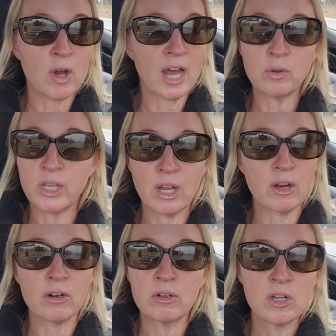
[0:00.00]
I don't
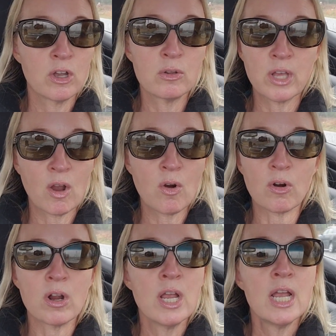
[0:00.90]
care who they
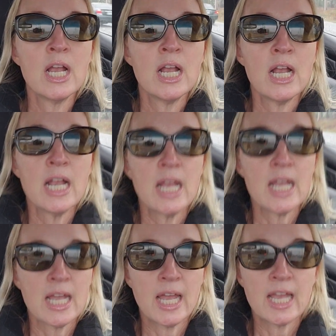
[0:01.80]
are
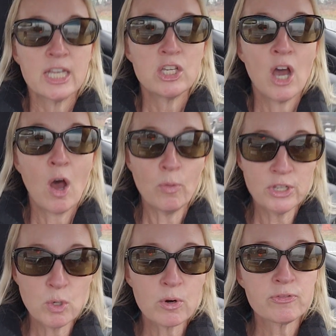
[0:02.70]
hold the
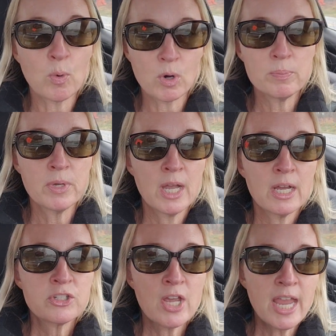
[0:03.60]
door for him.
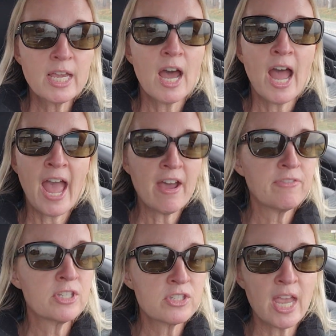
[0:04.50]
Take a half
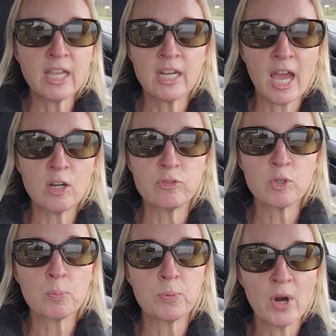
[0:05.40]
a second out of
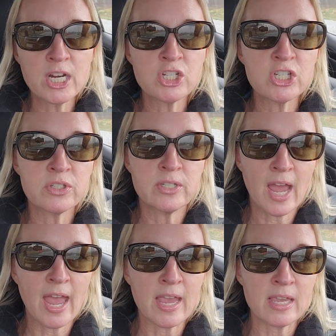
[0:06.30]
your precious
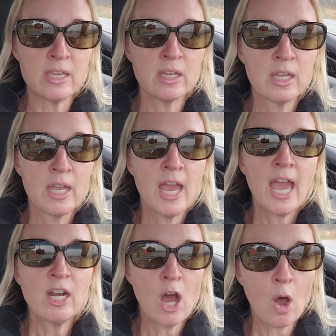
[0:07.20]
day
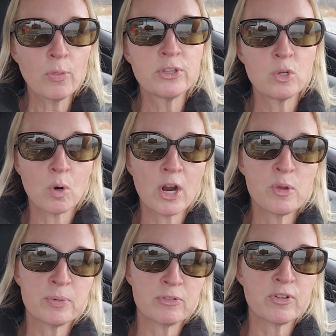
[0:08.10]
and hold the door
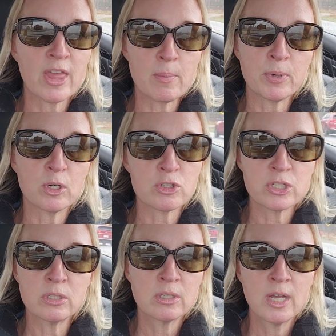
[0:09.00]
open for that
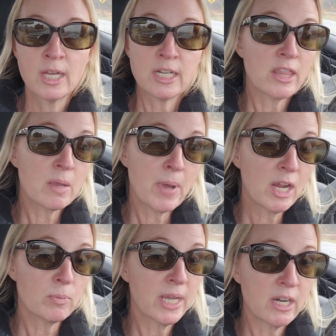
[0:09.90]
person. Now, they
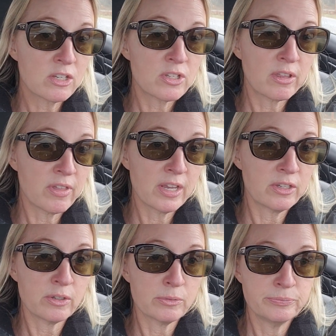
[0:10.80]
may or may not say thank
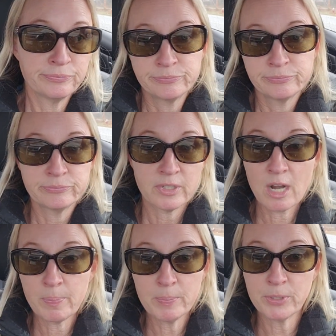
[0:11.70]
you. A
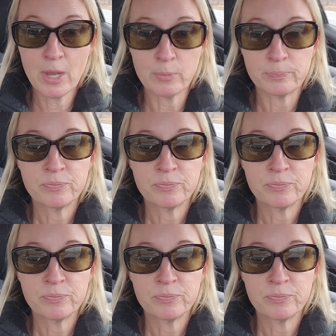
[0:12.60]
lot of people don't.